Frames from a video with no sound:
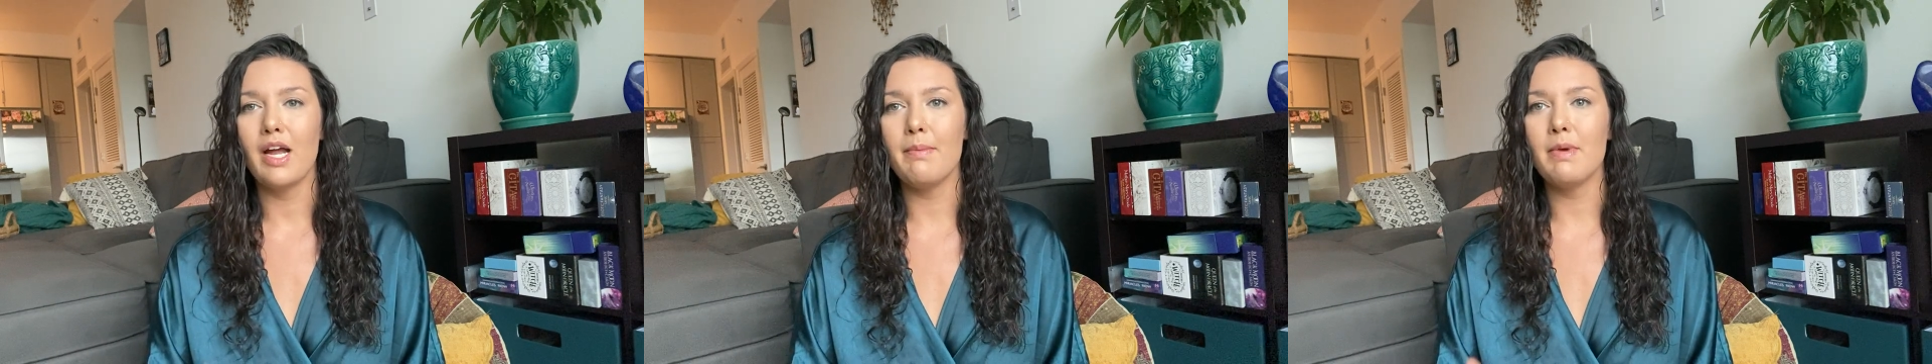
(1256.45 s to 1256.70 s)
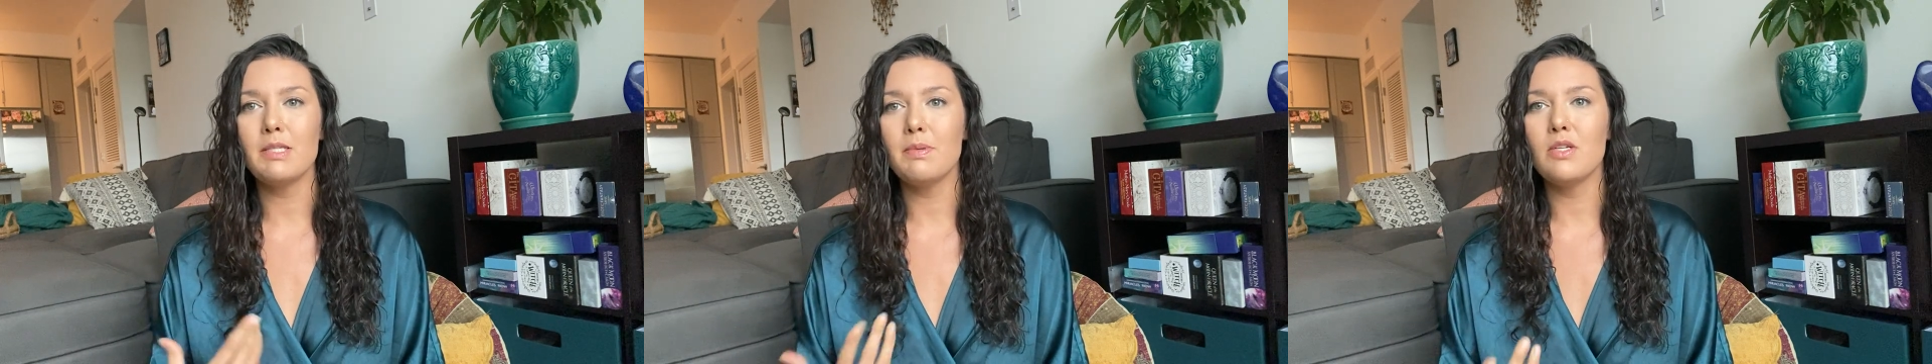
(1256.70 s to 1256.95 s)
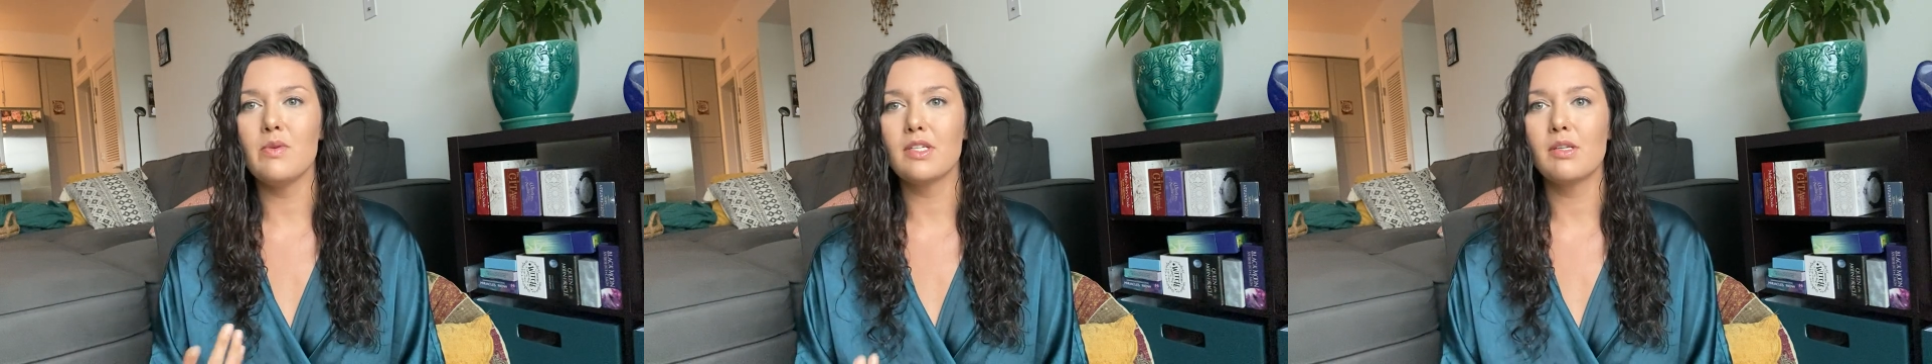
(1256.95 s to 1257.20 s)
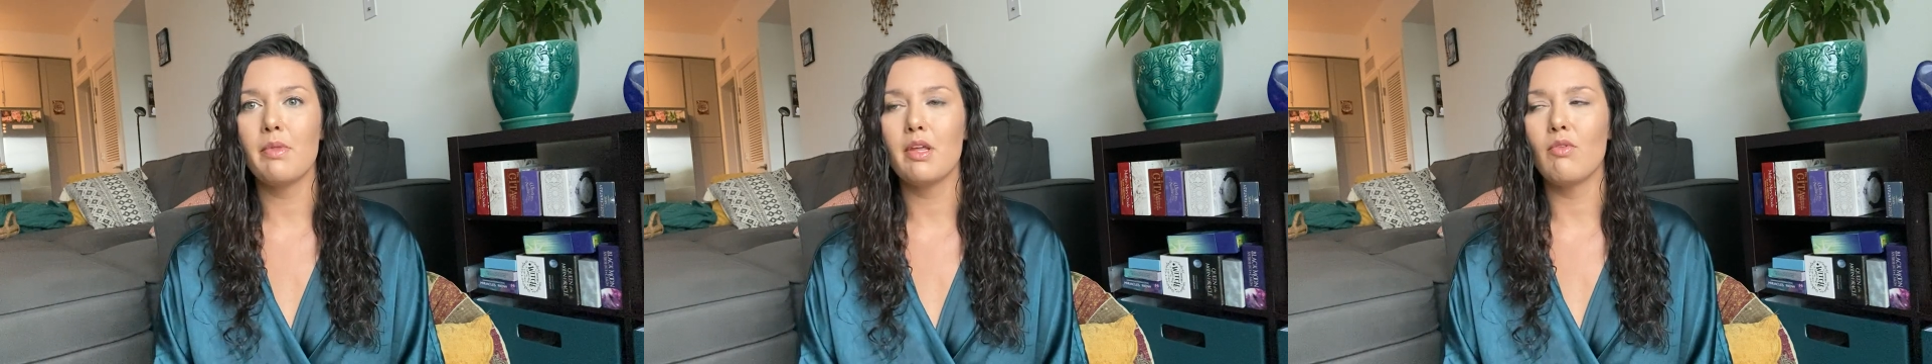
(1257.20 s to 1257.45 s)
I must be doing
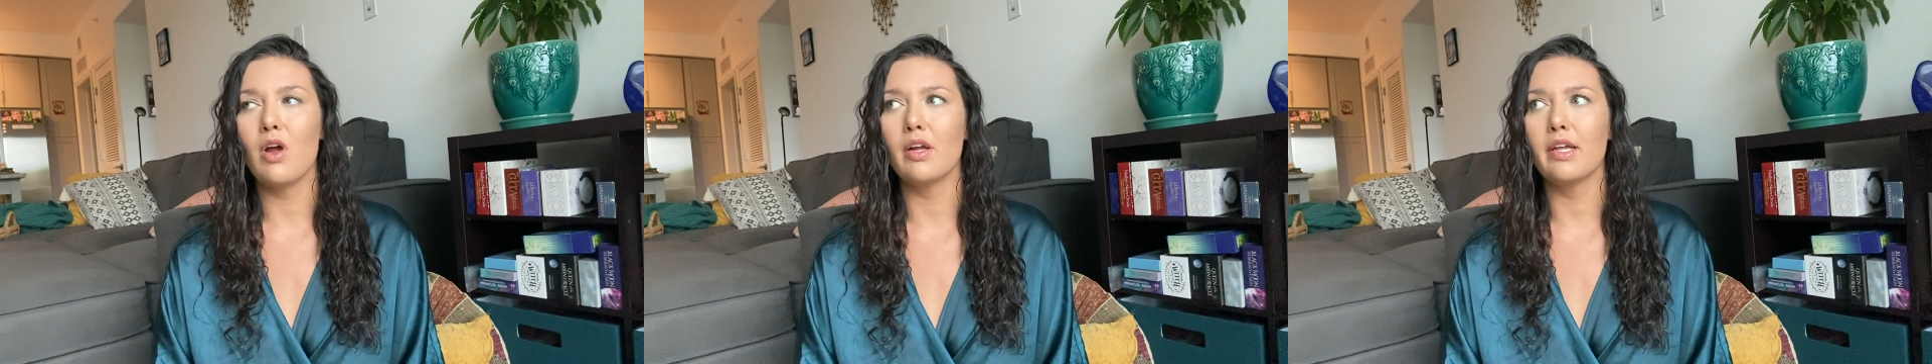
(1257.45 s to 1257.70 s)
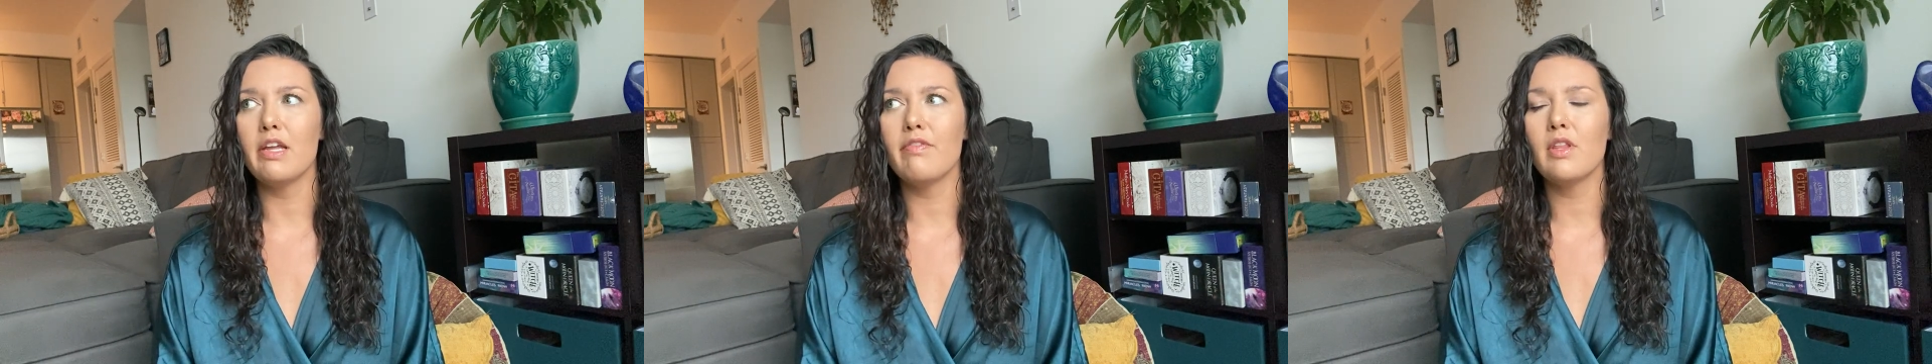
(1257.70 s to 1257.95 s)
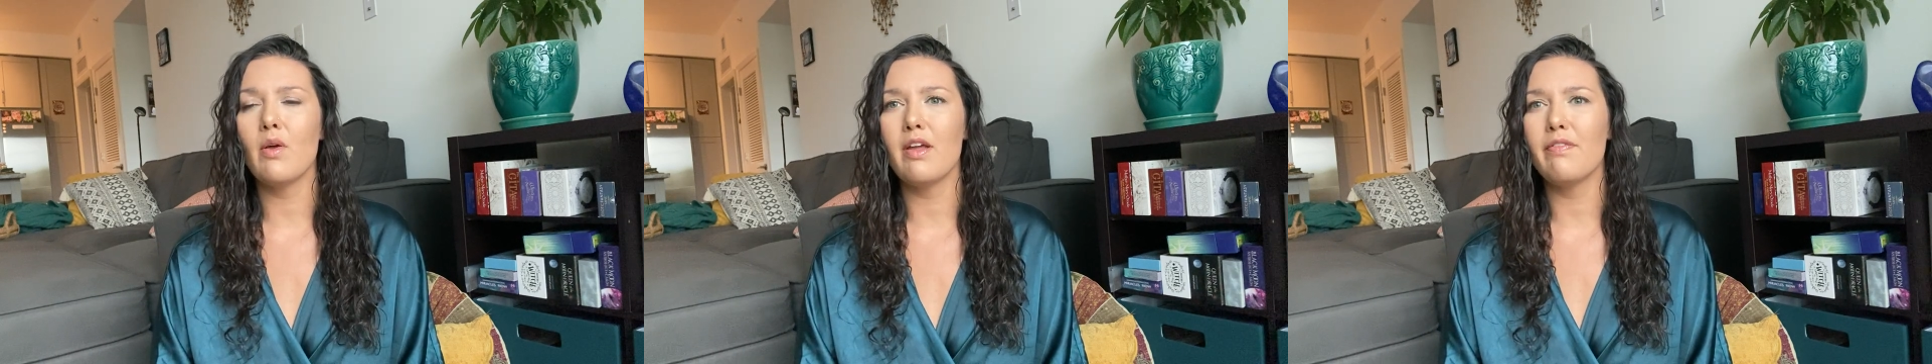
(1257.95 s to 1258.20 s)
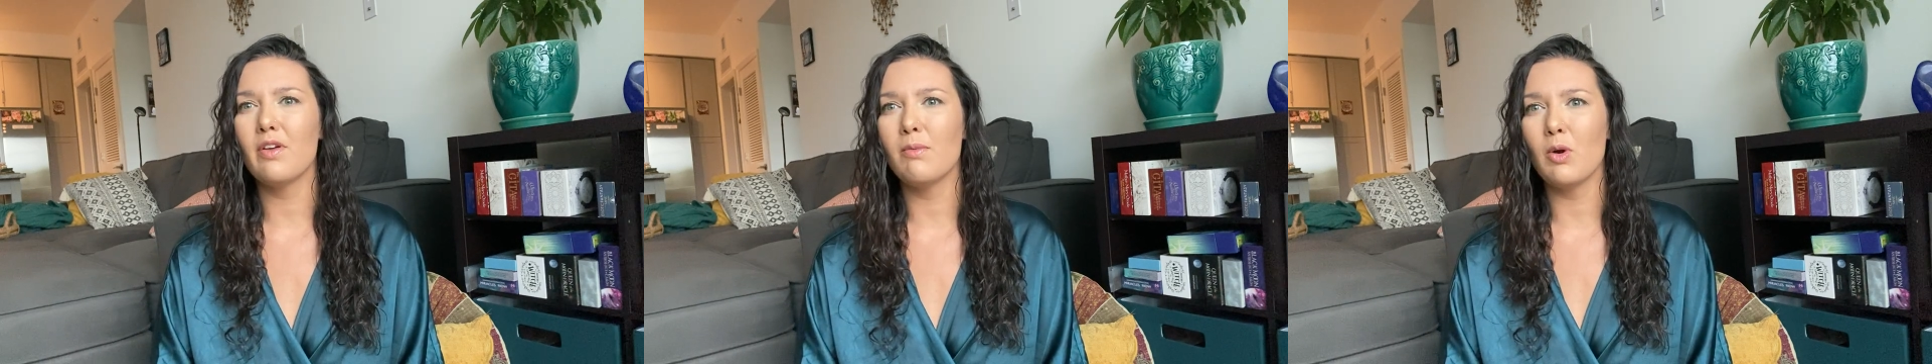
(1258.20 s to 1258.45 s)
something wrong, even though I
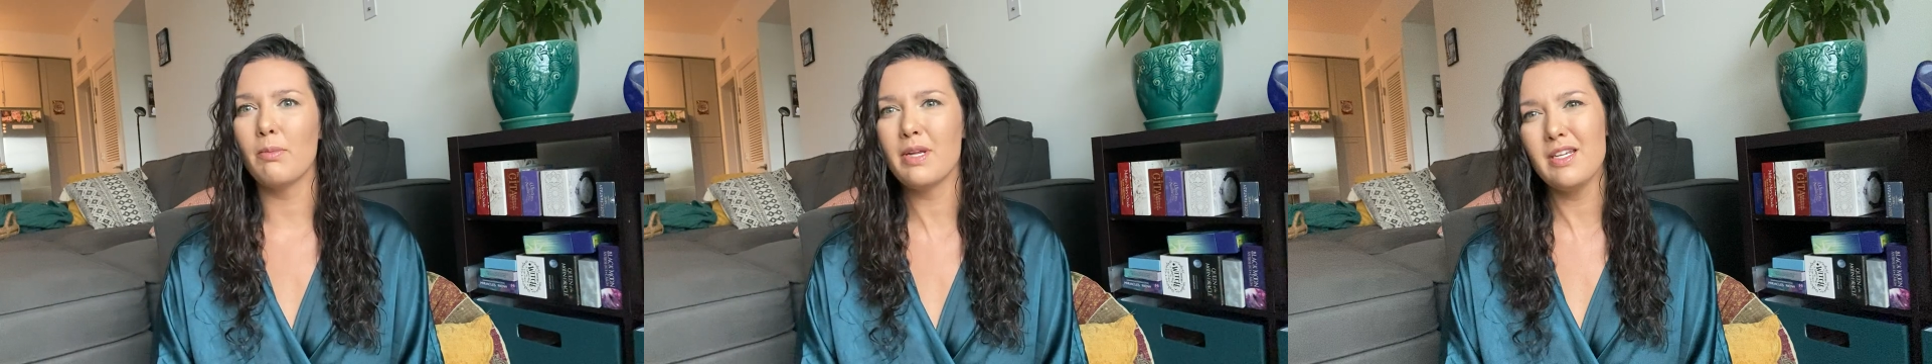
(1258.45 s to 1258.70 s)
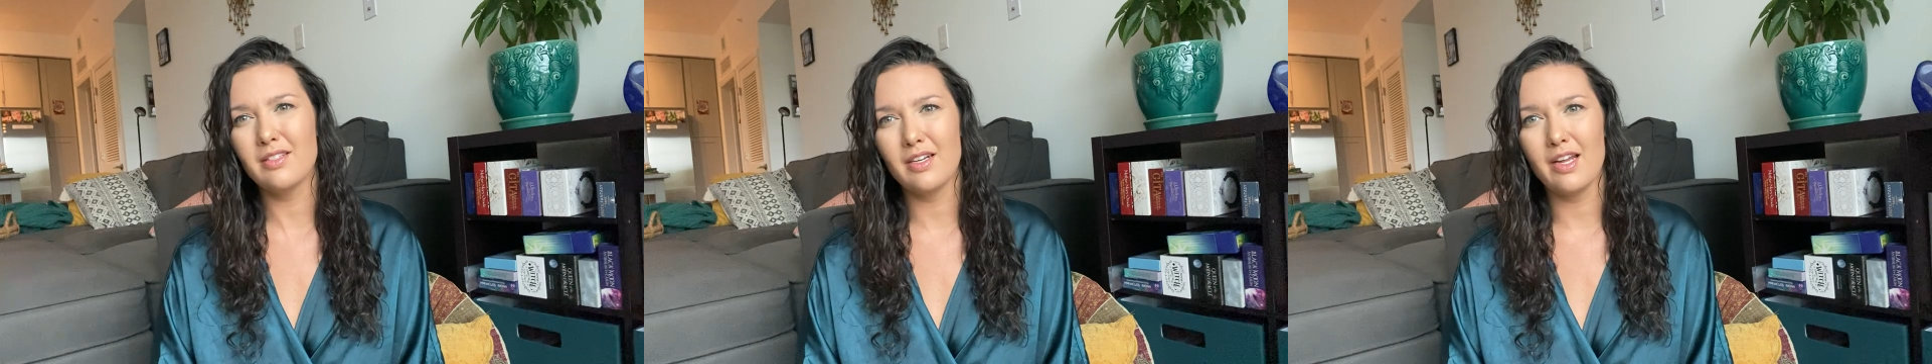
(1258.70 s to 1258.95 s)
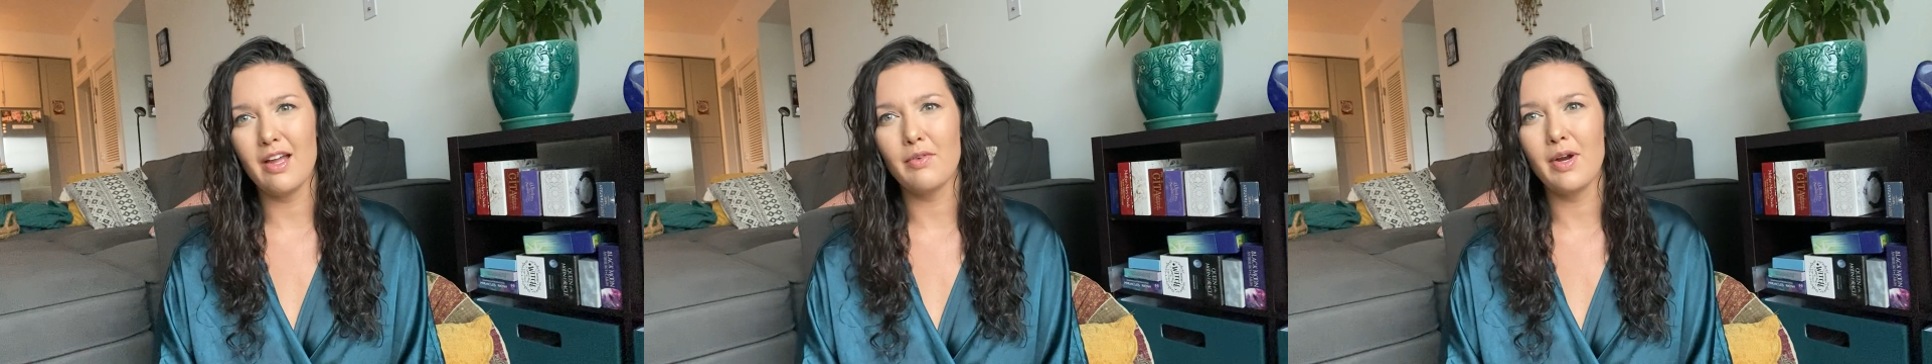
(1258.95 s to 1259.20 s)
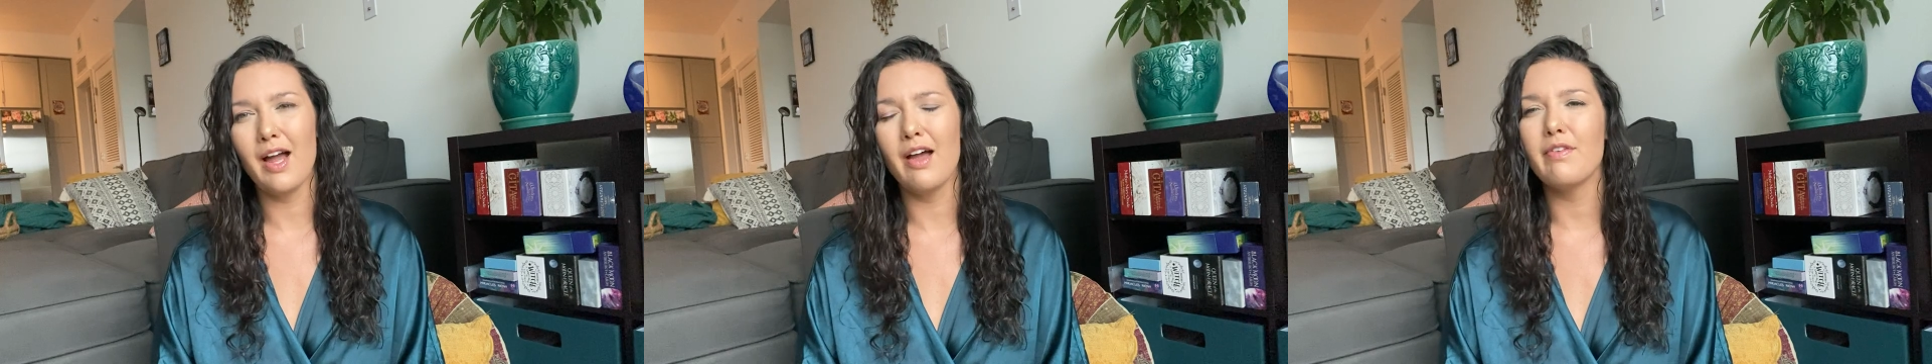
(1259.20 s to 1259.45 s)
feel more peace than I ever
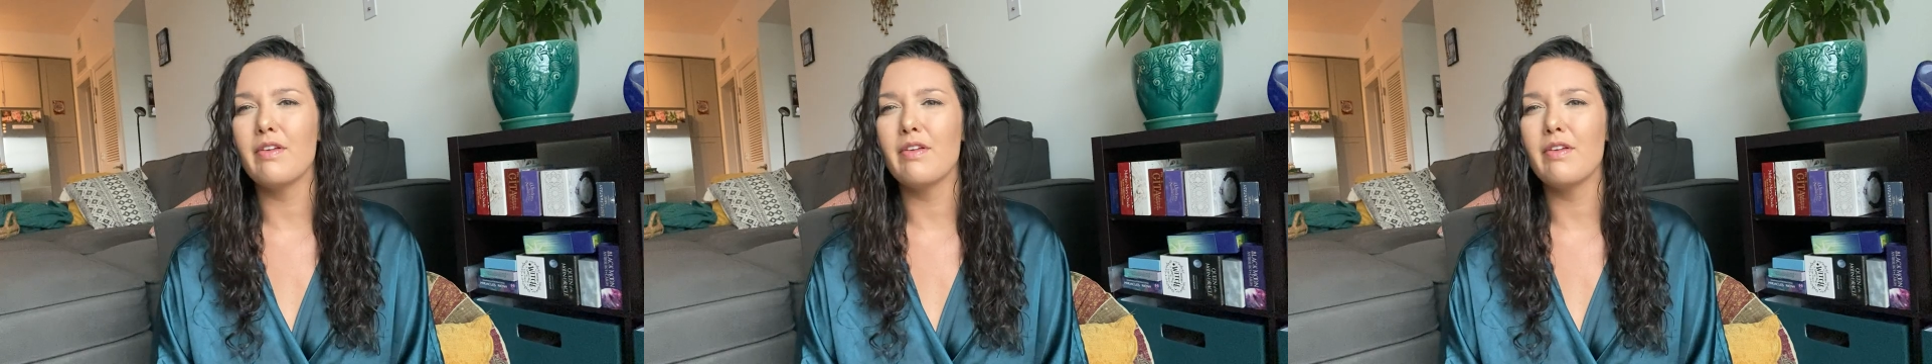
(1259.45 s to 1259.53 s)
have,